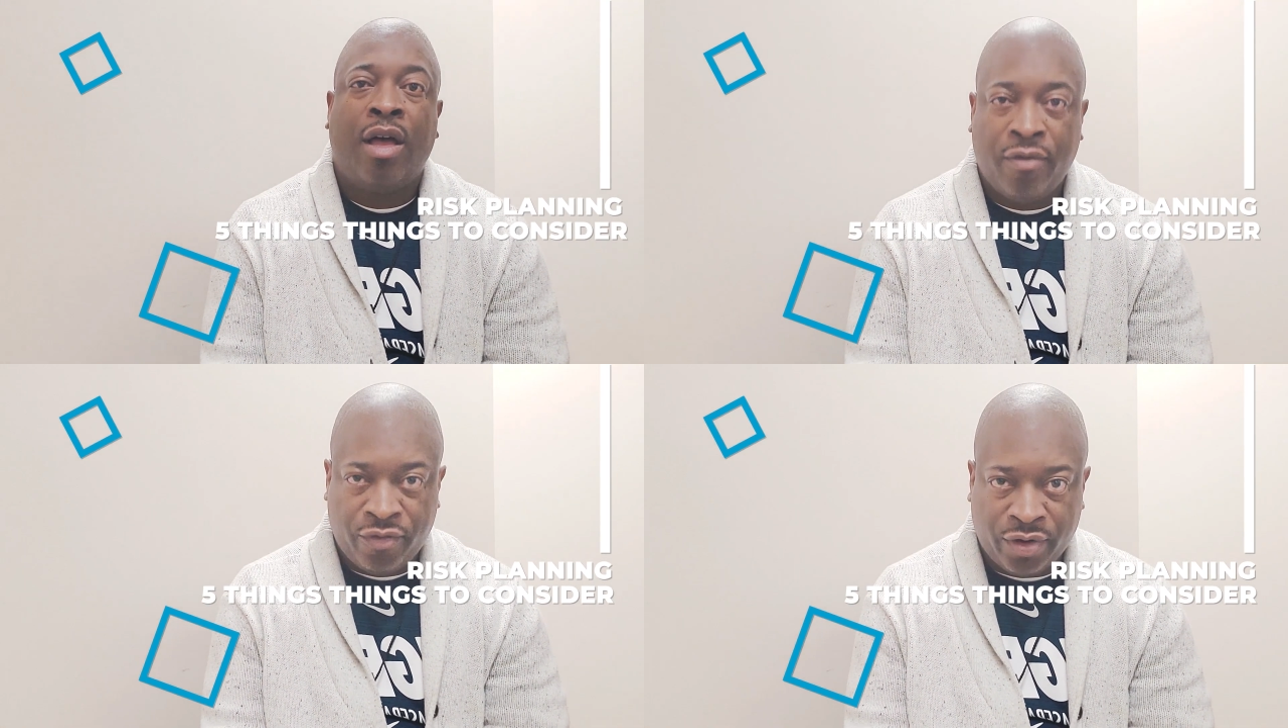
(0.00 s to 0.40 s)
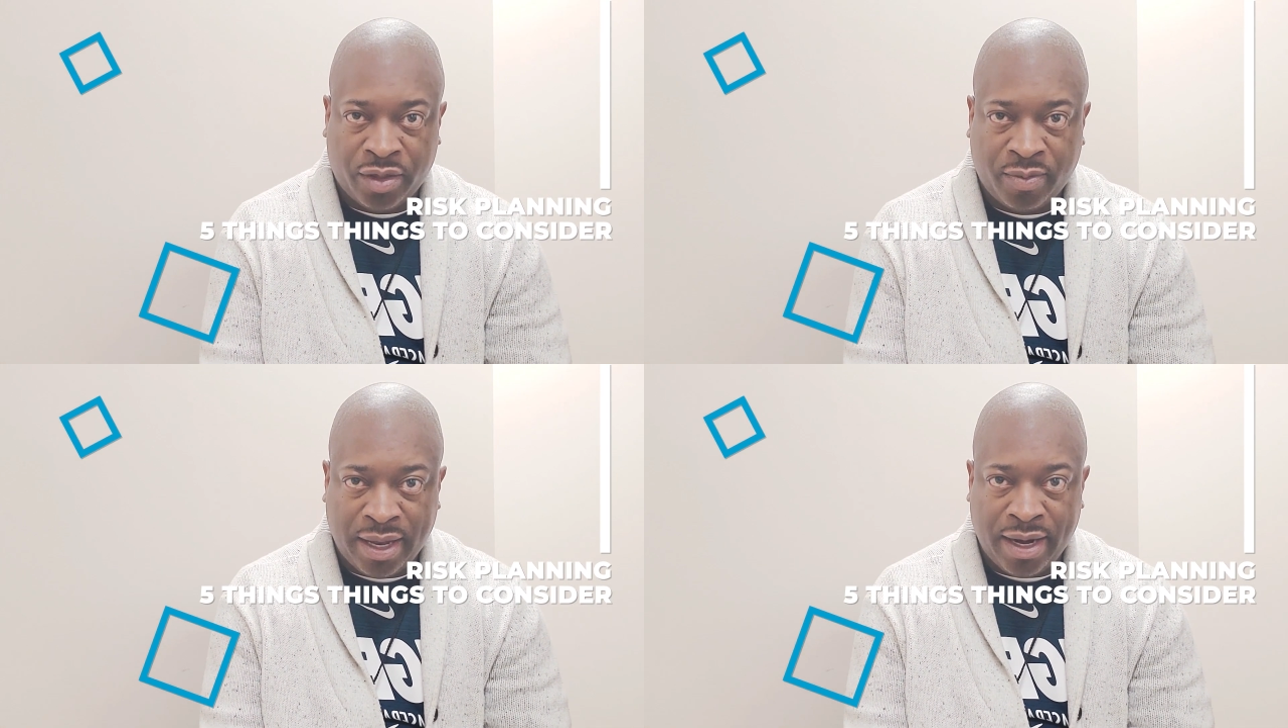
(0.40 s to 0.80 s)
of
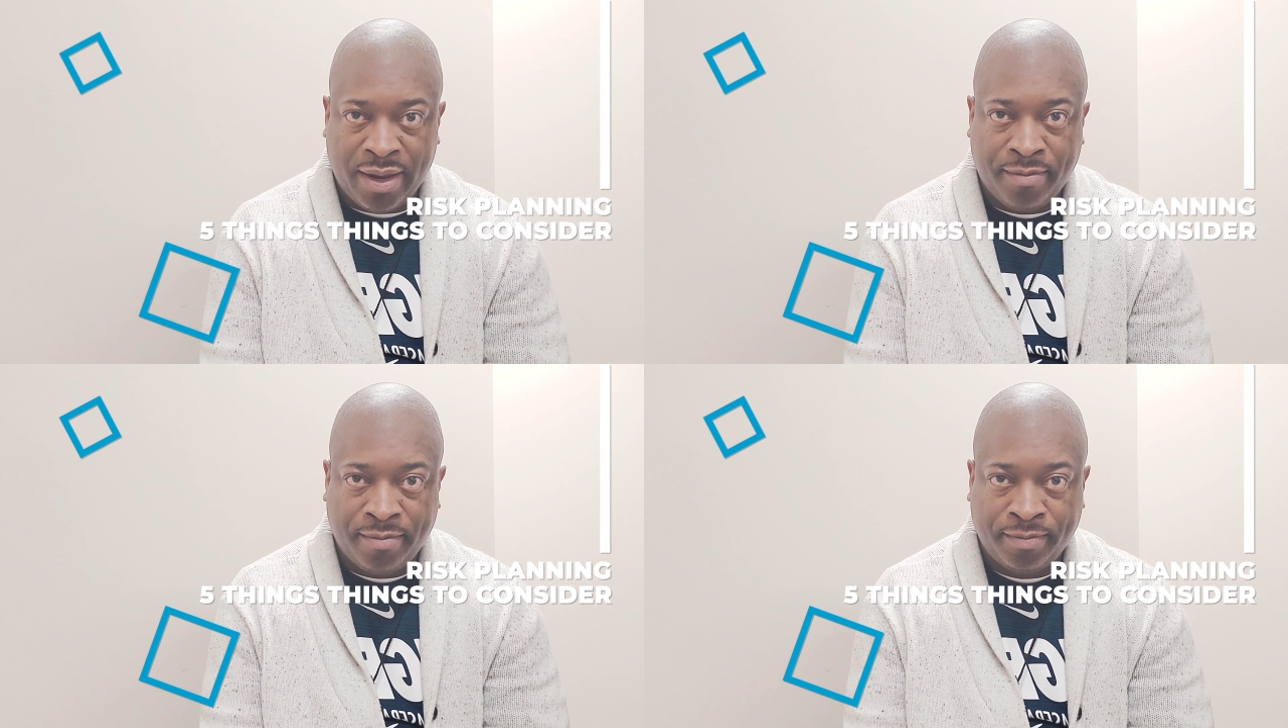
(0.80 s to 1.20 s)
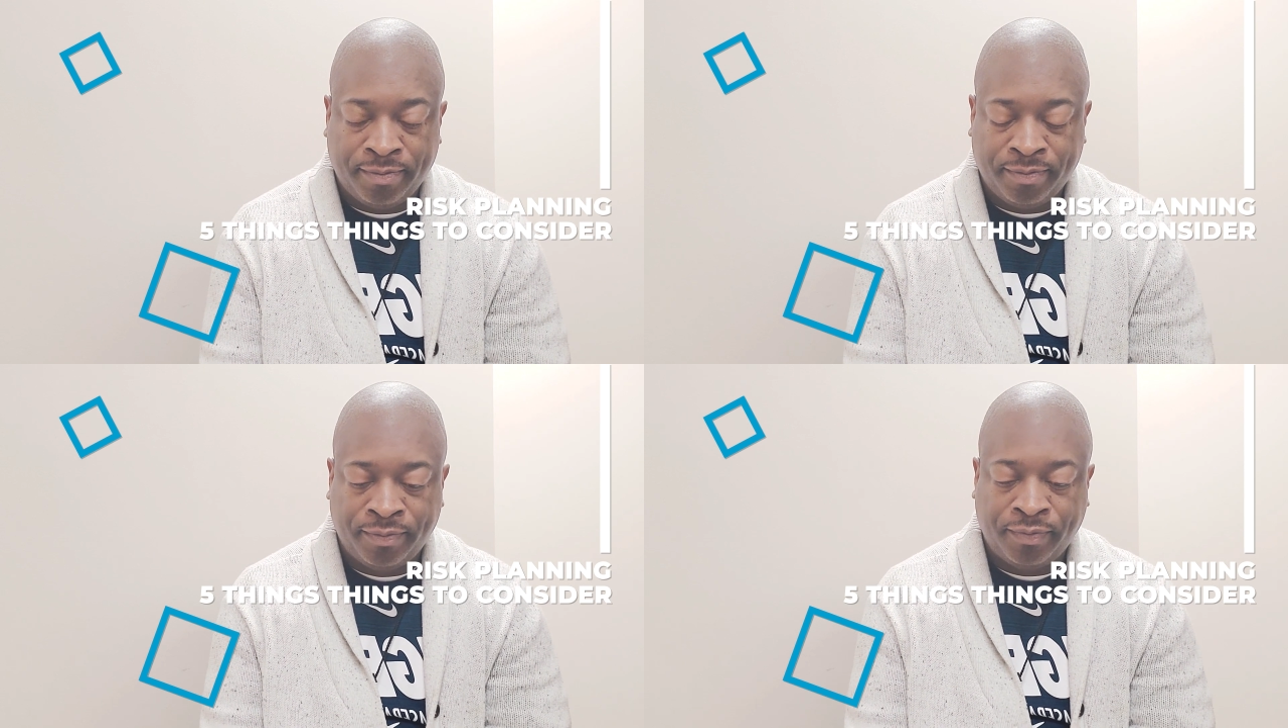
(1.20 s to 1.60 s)
risk planning.
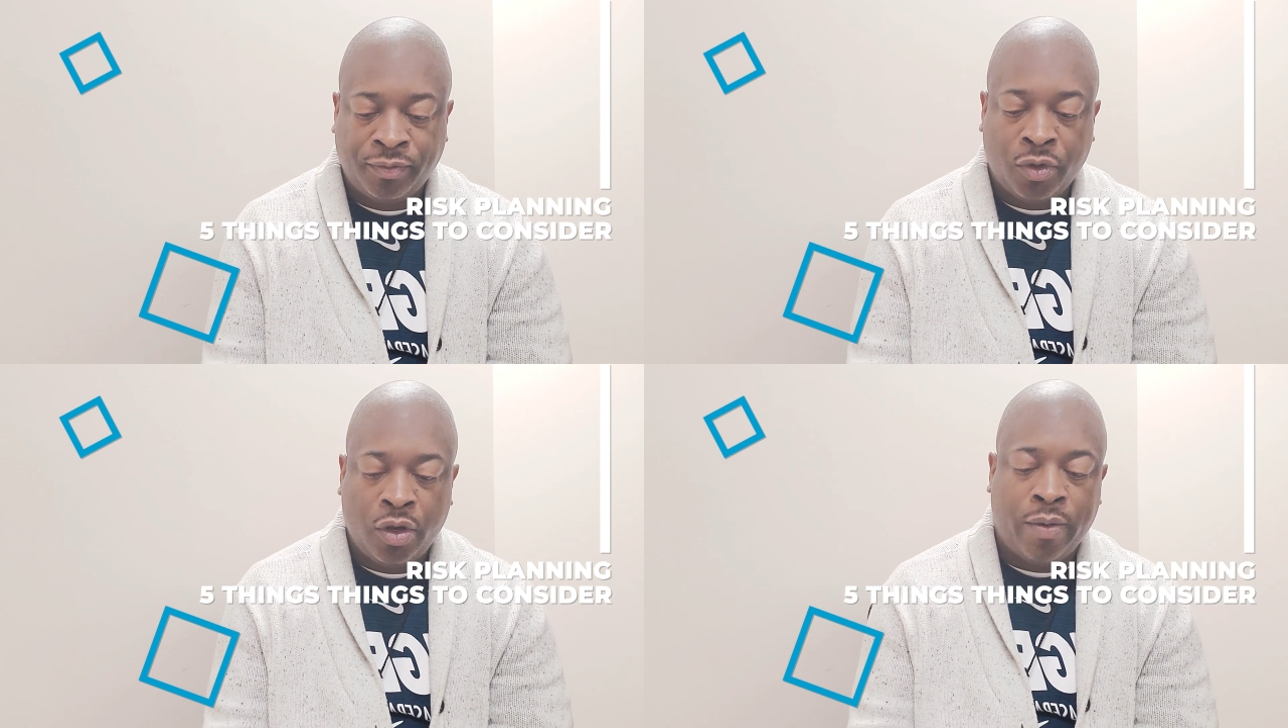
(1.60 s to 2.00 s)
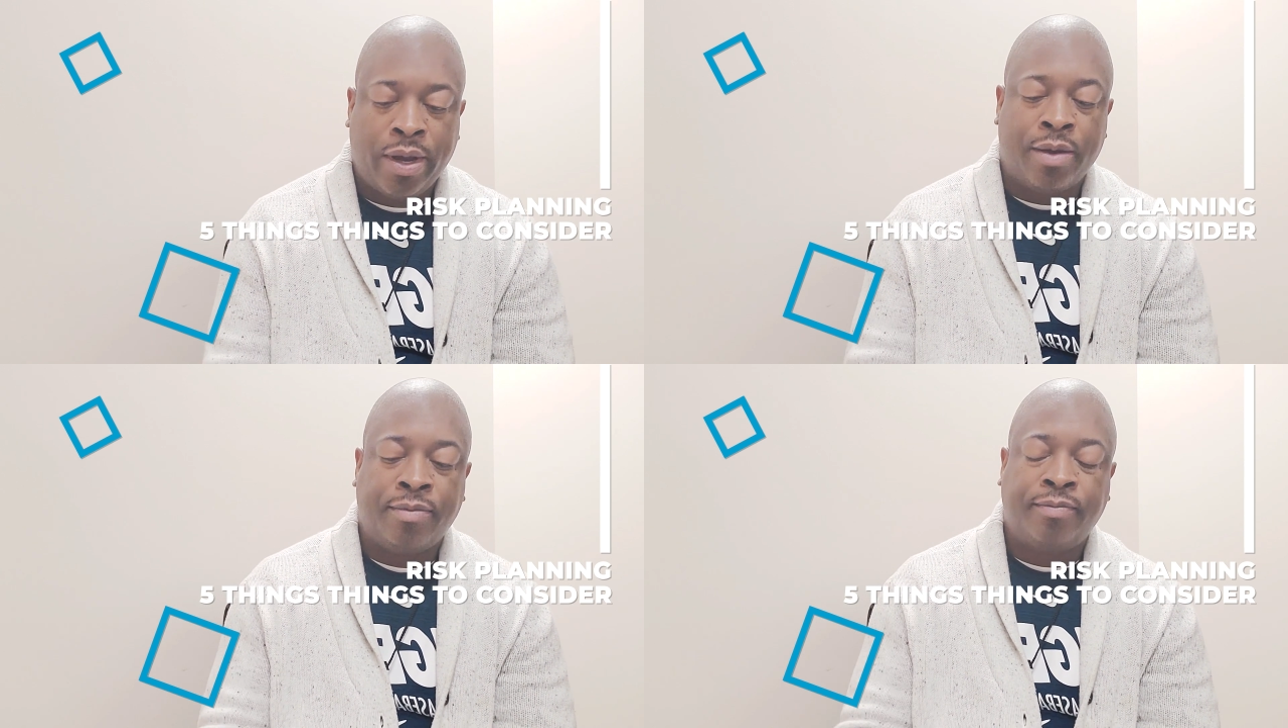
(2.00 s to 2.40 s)
Here we
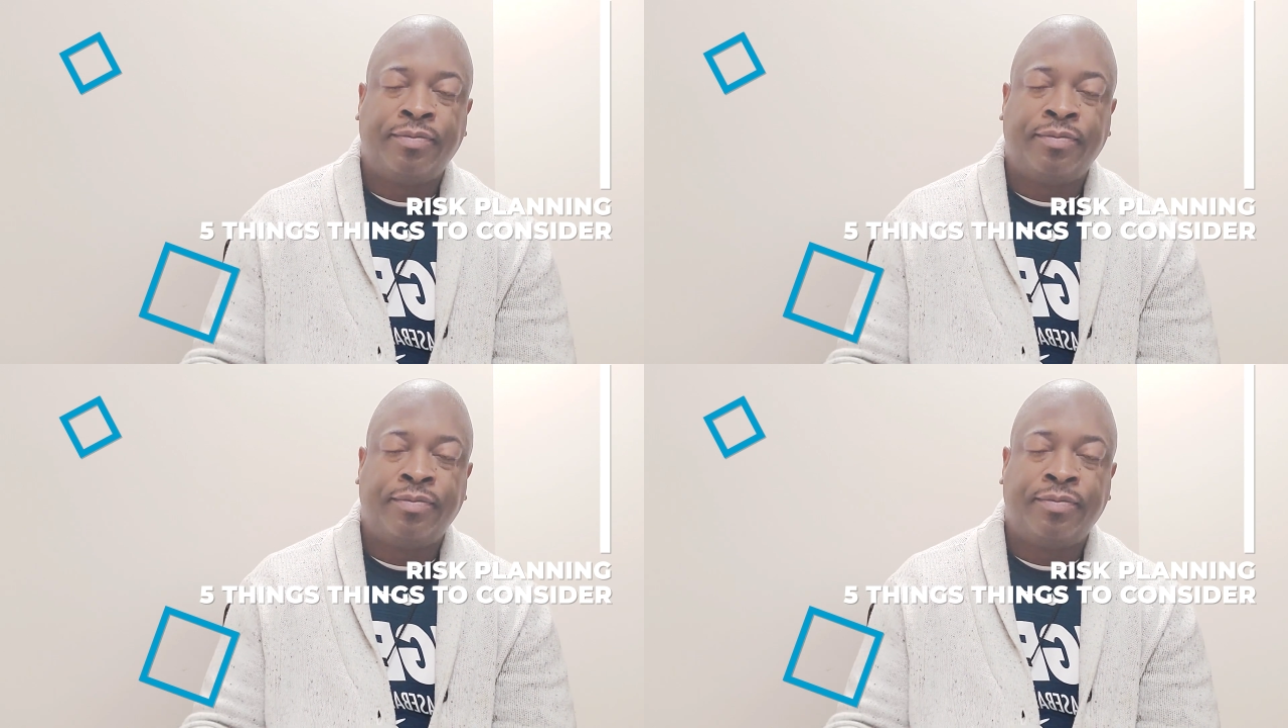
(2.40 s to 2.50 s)
go.